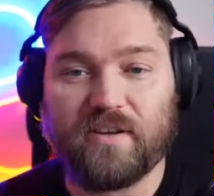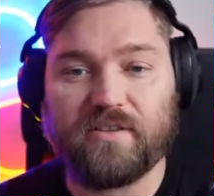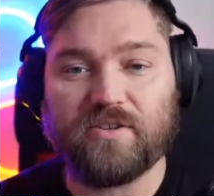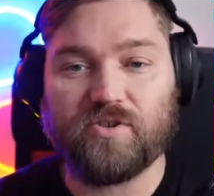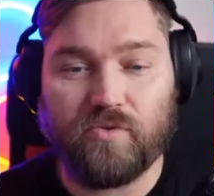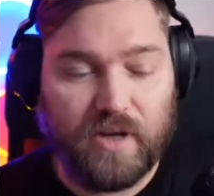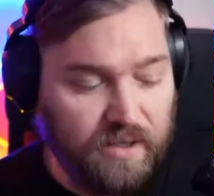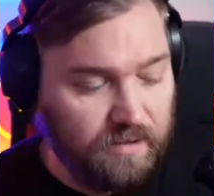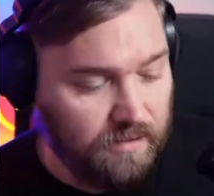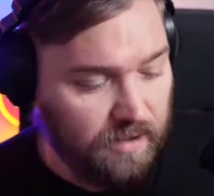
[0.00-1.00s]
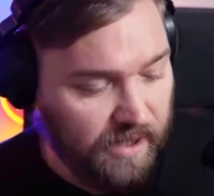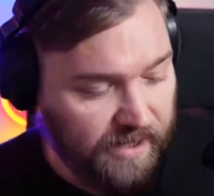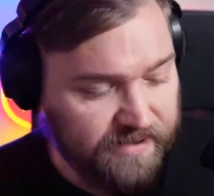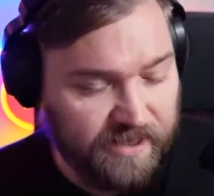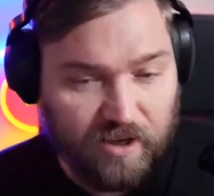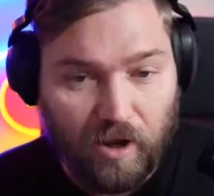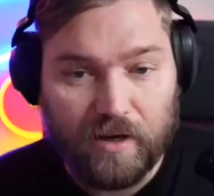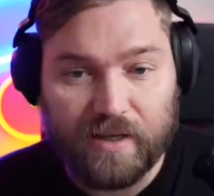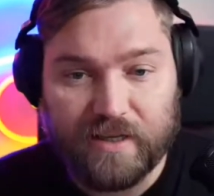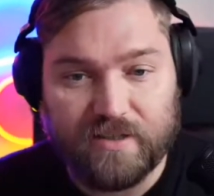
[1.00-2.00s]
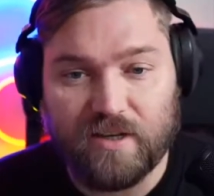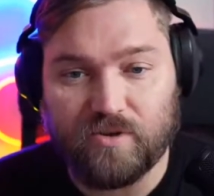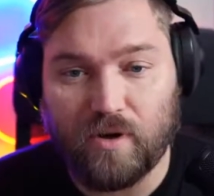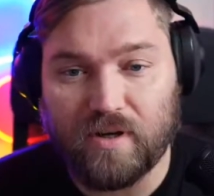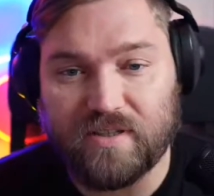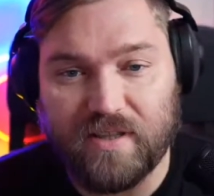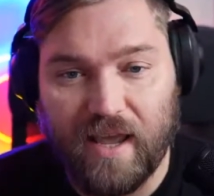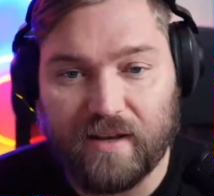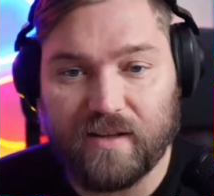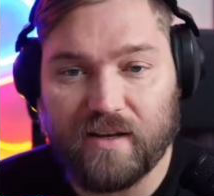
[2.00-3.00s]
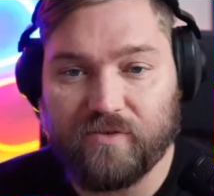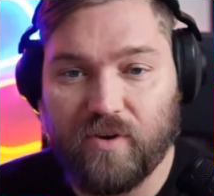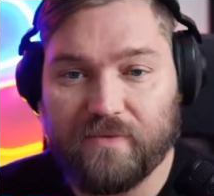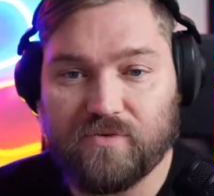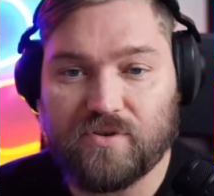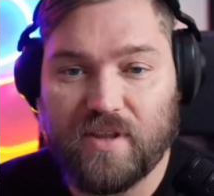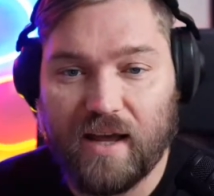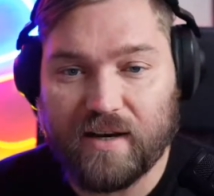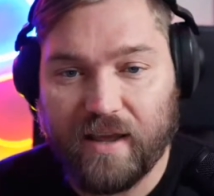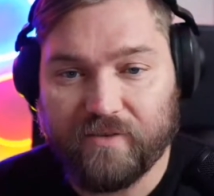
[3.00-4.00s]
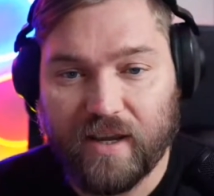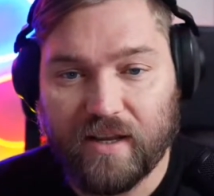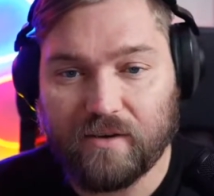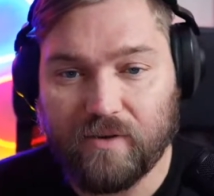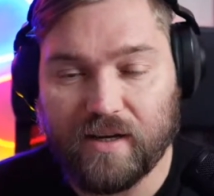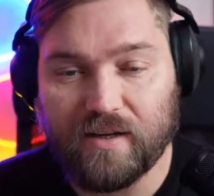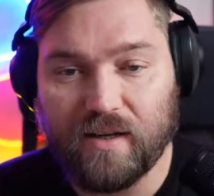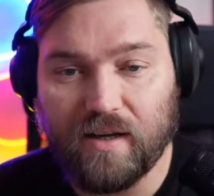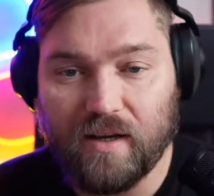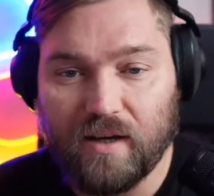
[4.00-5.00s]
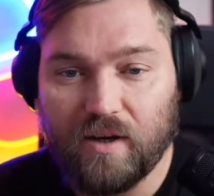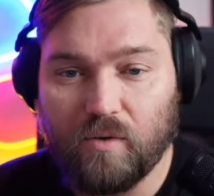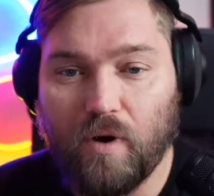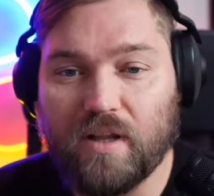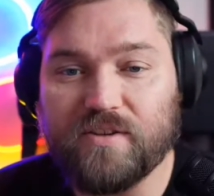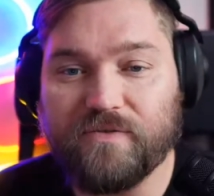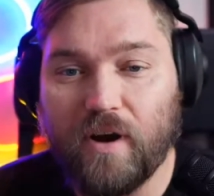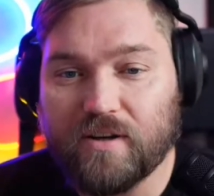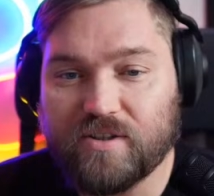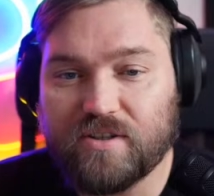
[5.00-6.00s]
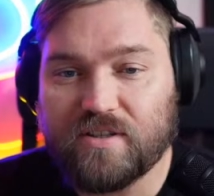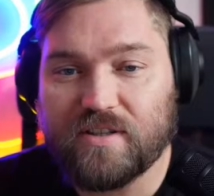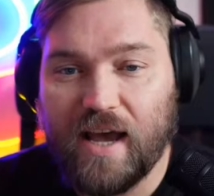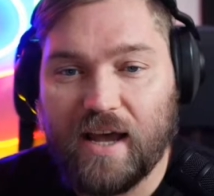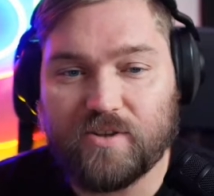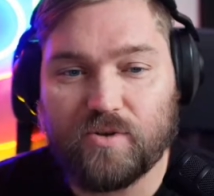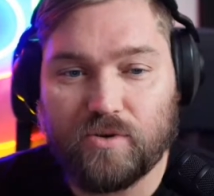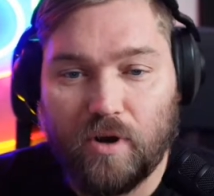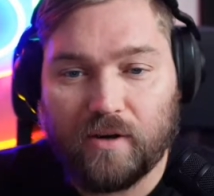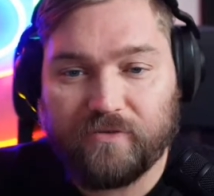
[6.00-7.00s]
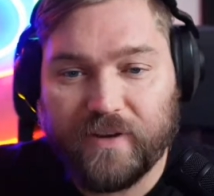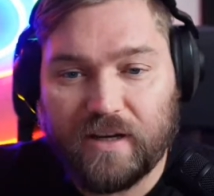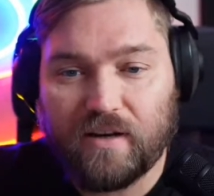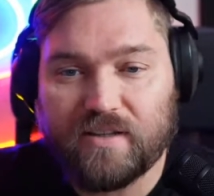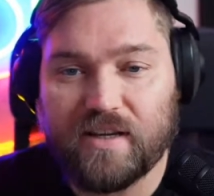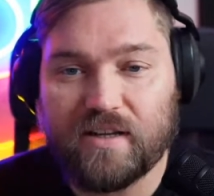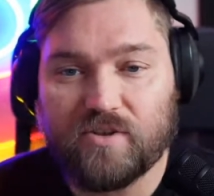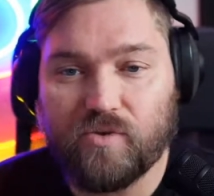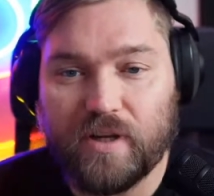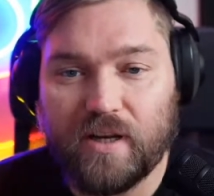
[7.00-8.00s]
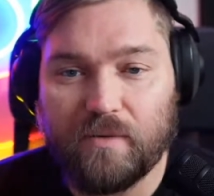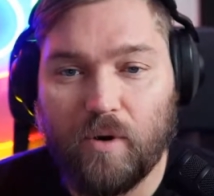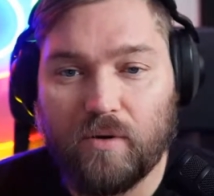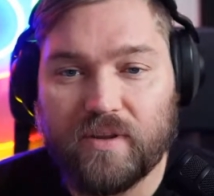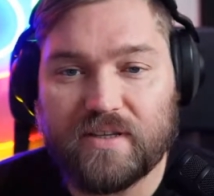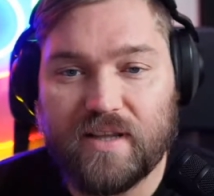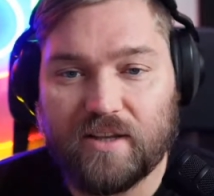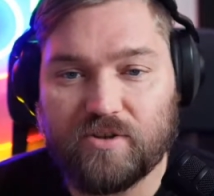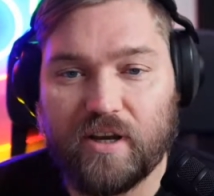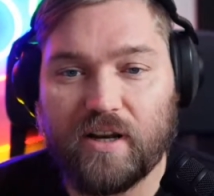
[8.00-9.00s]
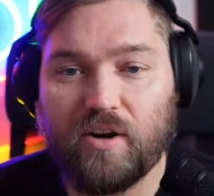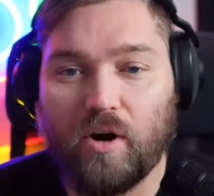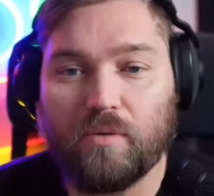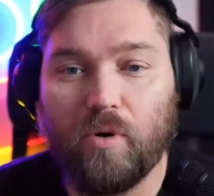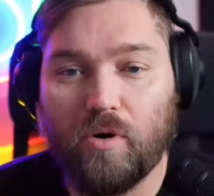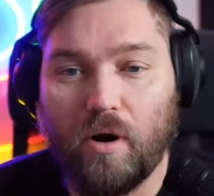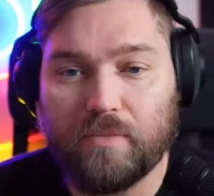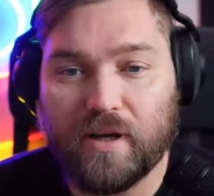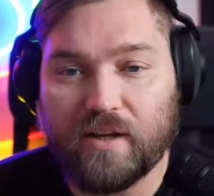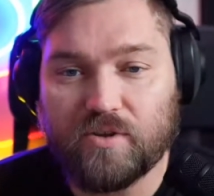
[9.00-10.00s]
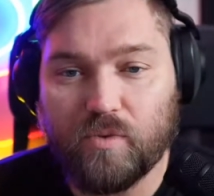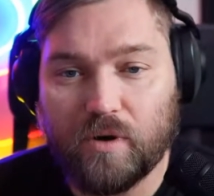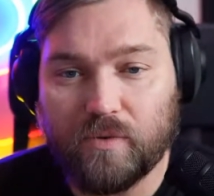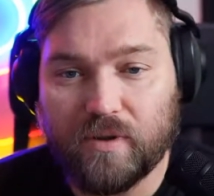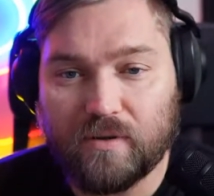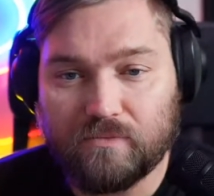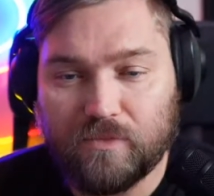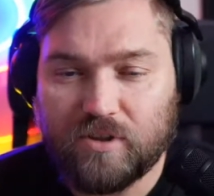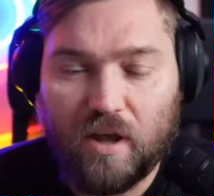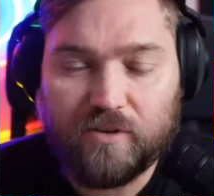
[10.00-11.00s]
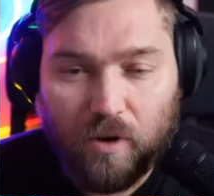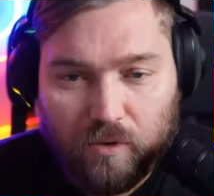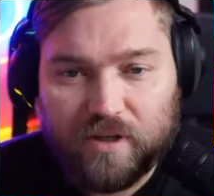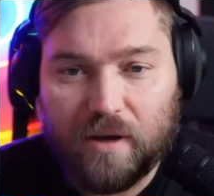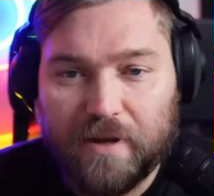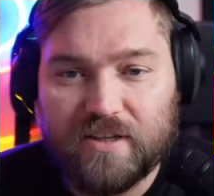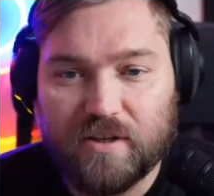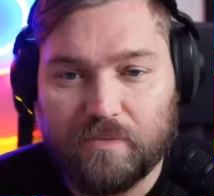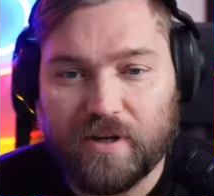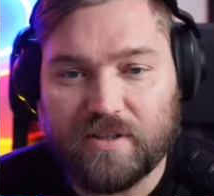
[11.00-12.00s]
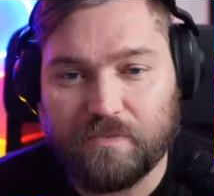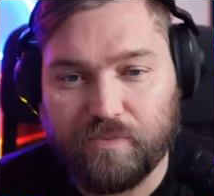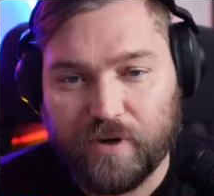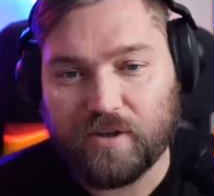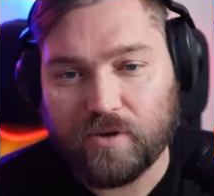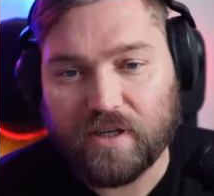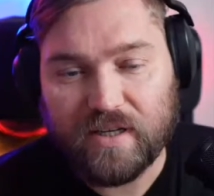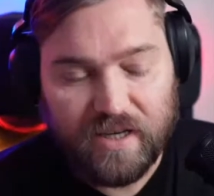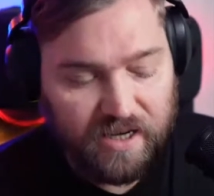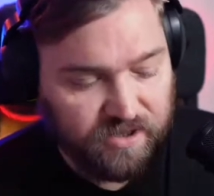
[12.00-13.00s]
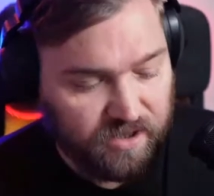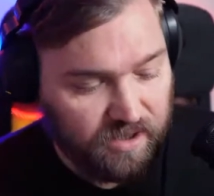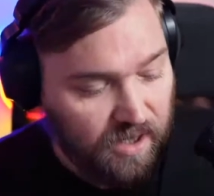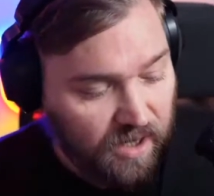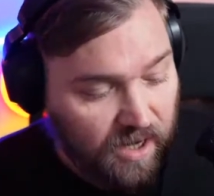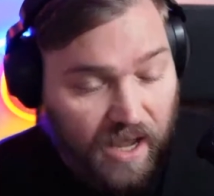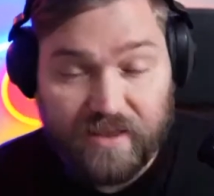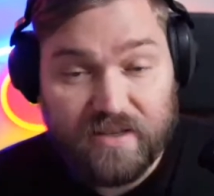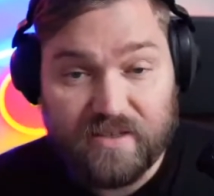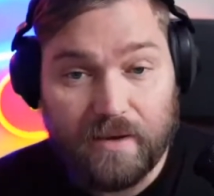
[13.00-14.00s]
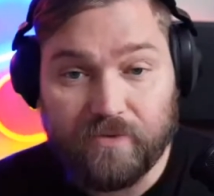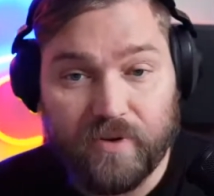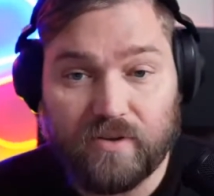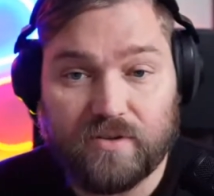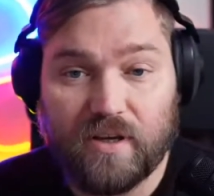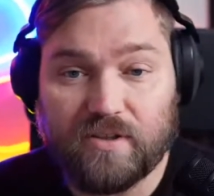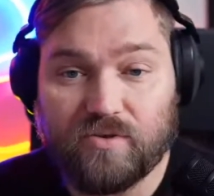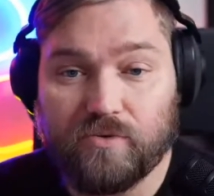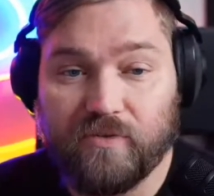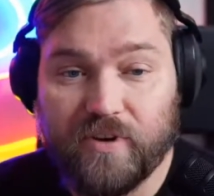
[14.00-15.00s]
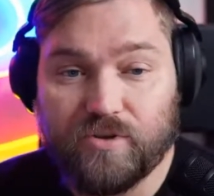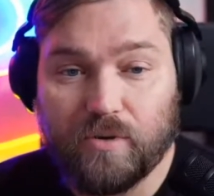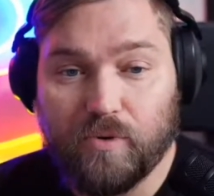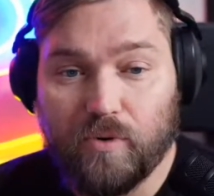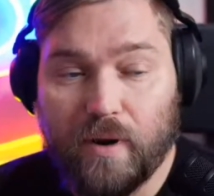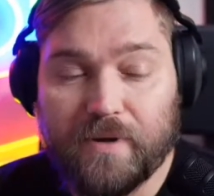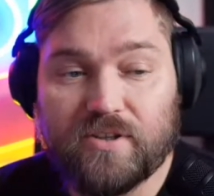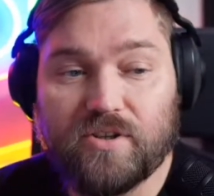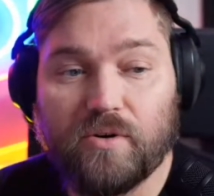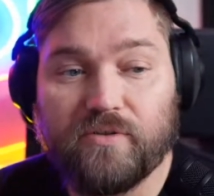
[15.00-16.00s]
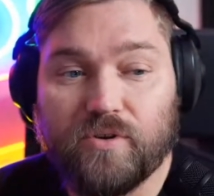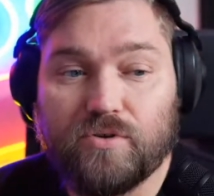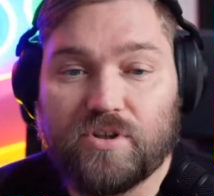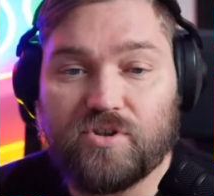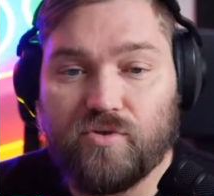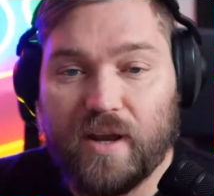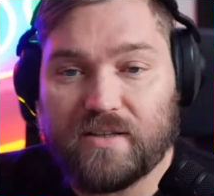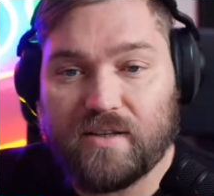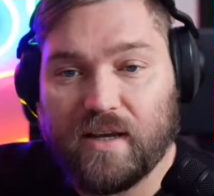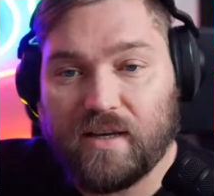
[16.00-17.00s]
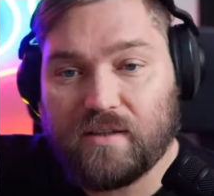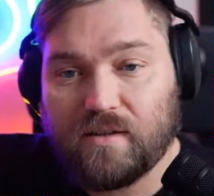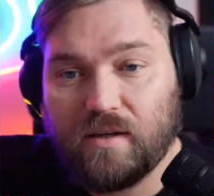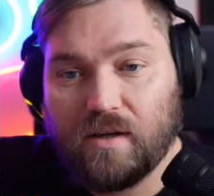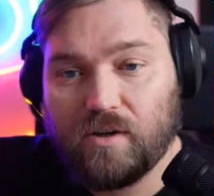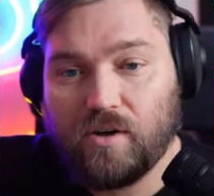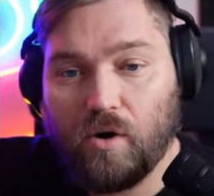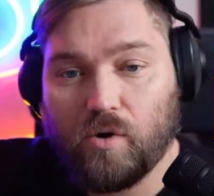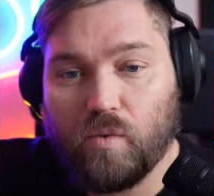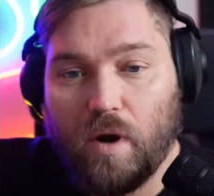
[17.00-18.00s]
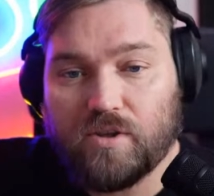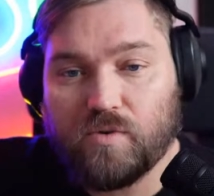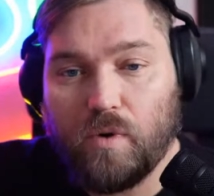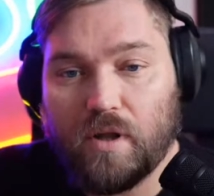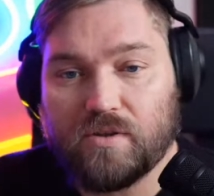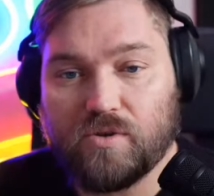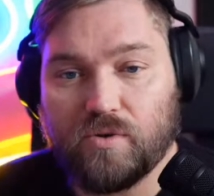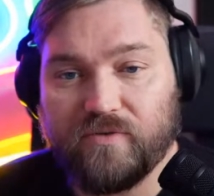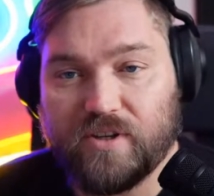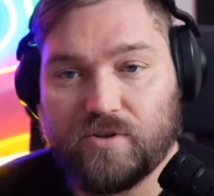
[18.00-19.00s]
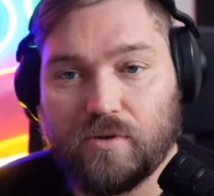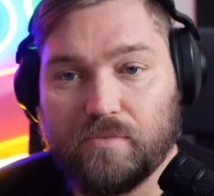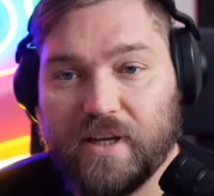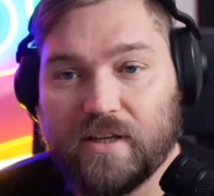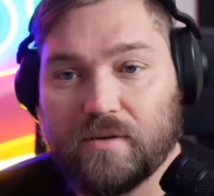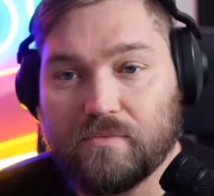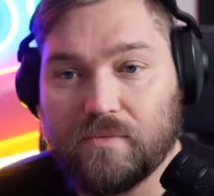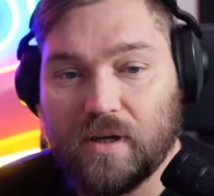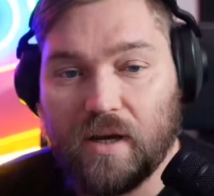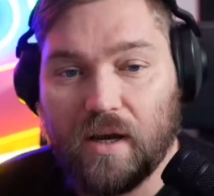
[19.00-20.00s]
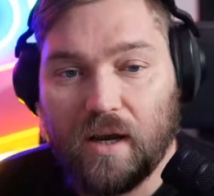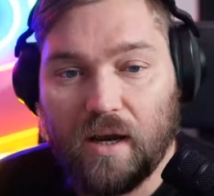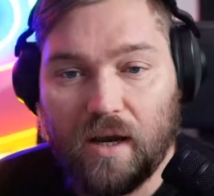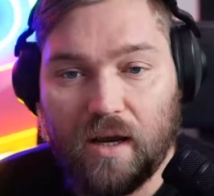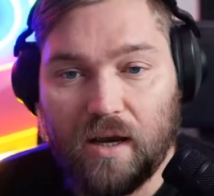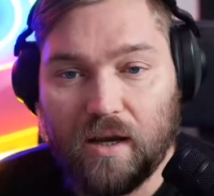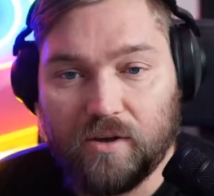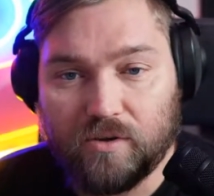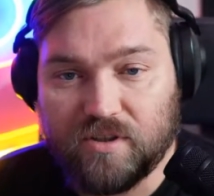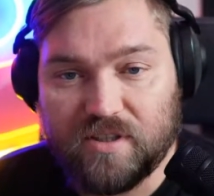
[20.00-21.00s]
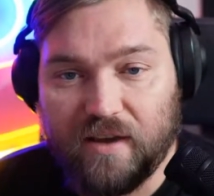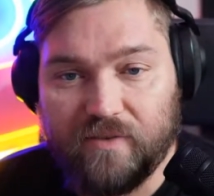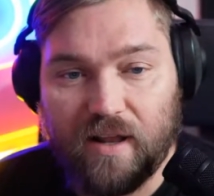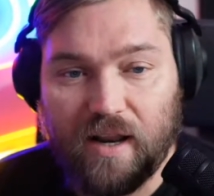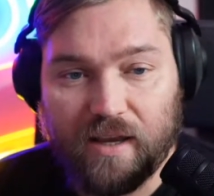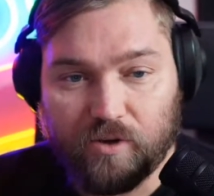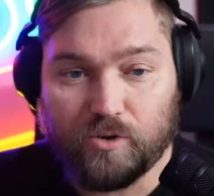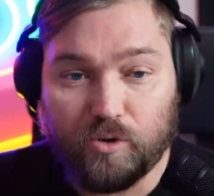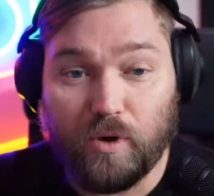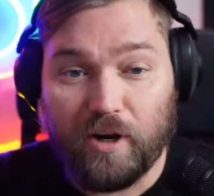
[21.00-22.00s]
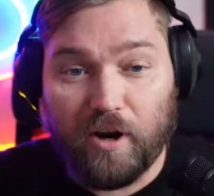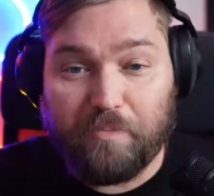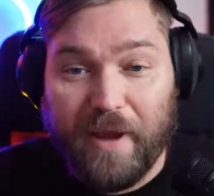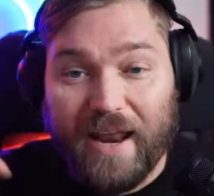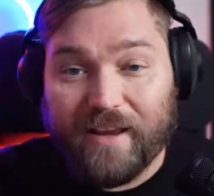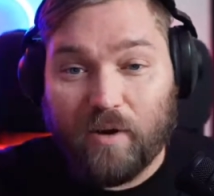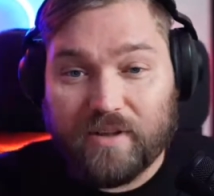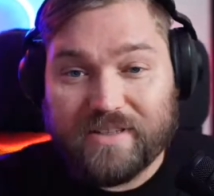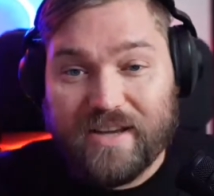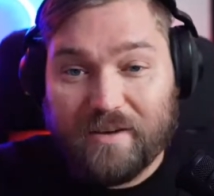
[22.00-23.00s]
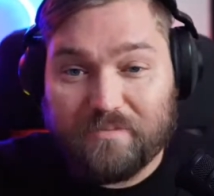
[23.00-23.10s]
the screen, it's a lot easier to understand than if you have to start navigating, right? Once functions start to not fit on a single screen anymore, they start to get a lot more complicated to work with. It's not the only dimension, but it's a pretty good indication. And the same thing is true for visual programming. So if you just translate code one to one to a visual medium, you'll just have you'll do a lot of panning all the time.